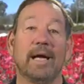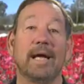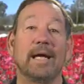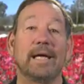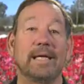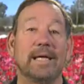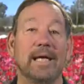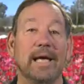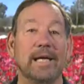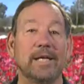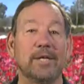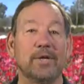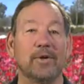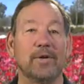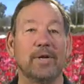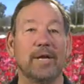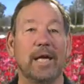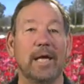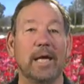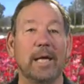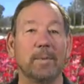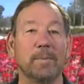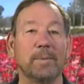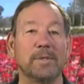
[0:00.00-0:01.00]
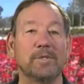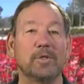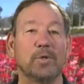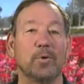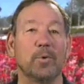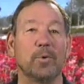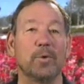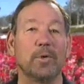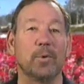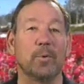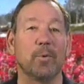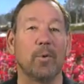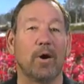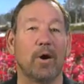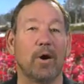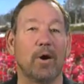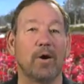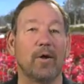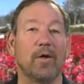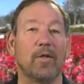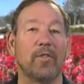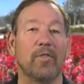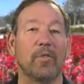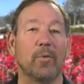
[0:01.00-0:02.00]
Yet your name is who you are
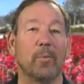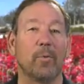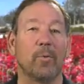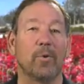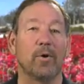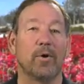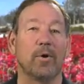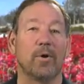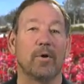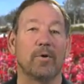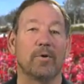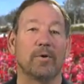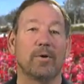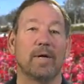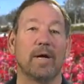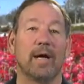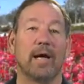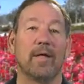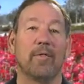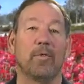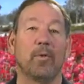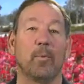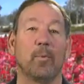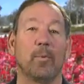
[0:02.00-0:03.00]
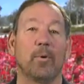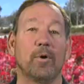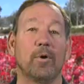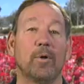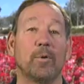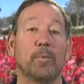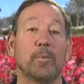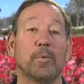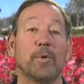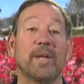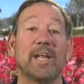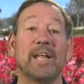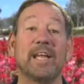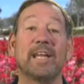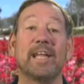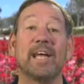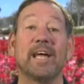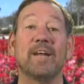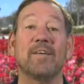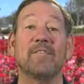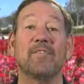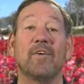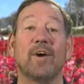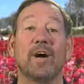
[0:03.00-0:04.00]
in the world, and the world will
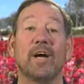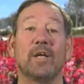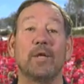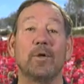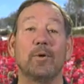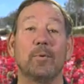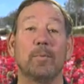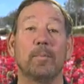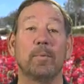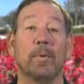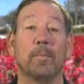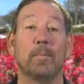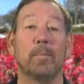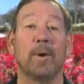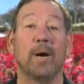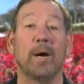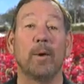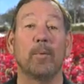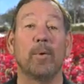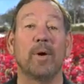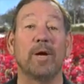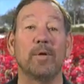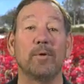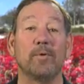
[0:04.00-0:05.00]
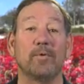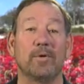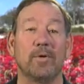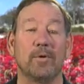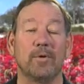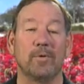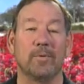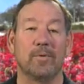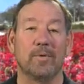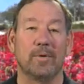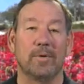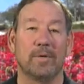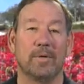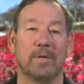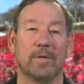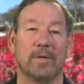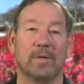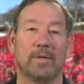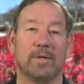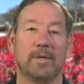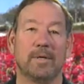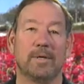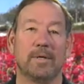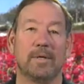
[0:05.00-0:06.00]
identify you by what you do.
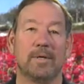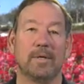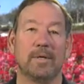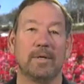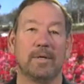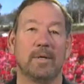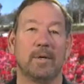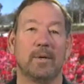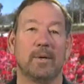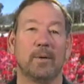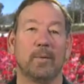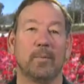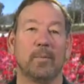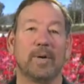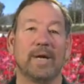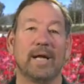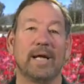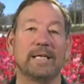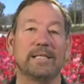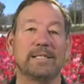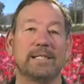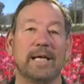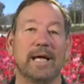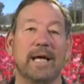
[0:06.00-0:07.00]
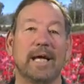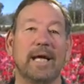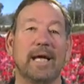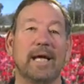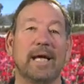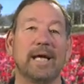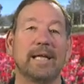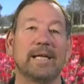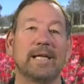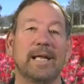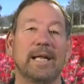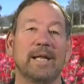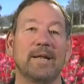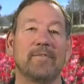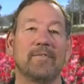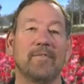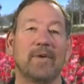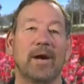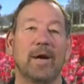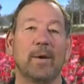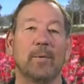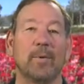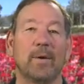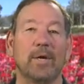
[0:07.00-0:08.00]
When I say
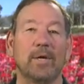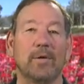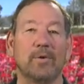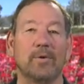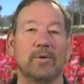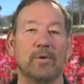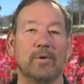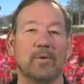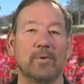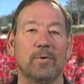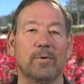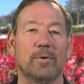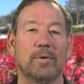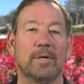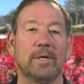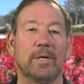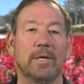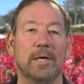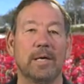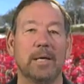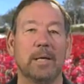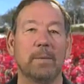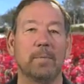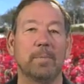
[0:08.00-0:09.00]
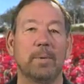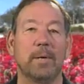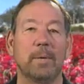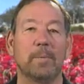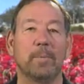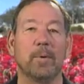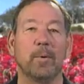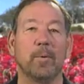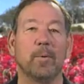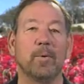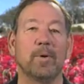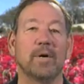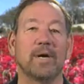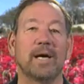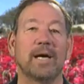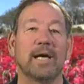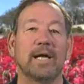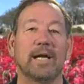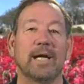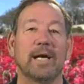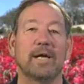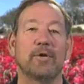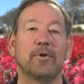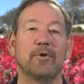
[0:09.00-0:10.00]
identify what you do, people will
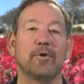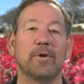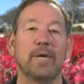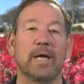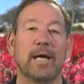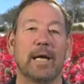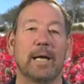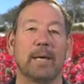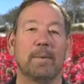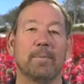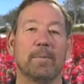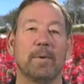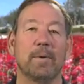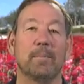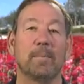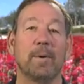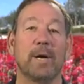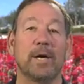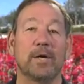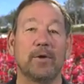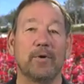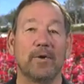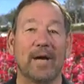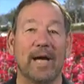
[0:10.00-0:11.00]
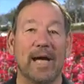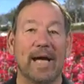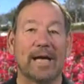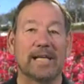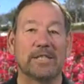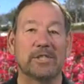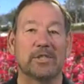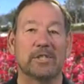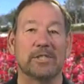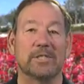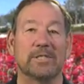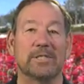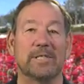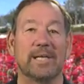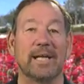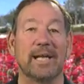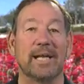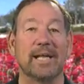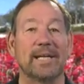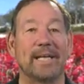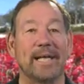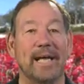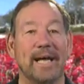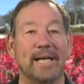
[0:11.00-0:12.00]
connect your name by your actions and
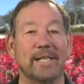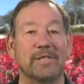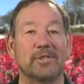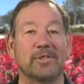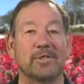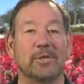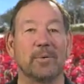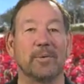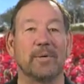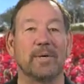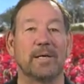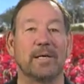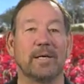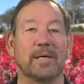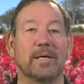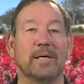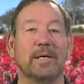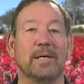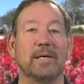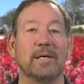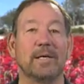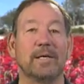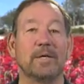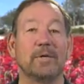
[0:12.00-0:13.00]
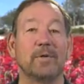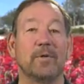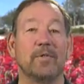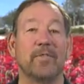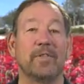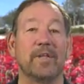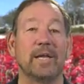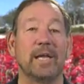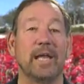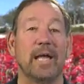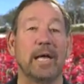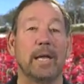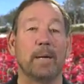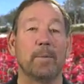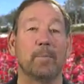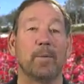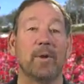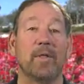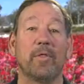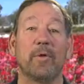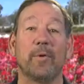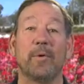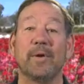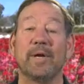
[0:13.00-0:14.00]
attach to it, to the name
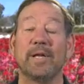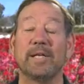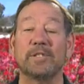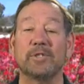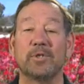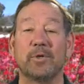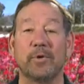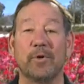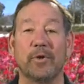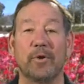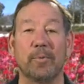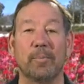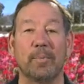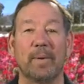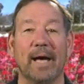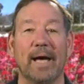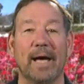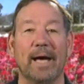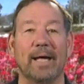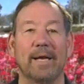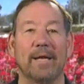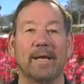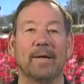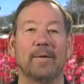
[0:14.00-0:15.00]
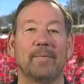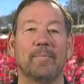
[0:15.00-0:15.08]
whether it is good or bad.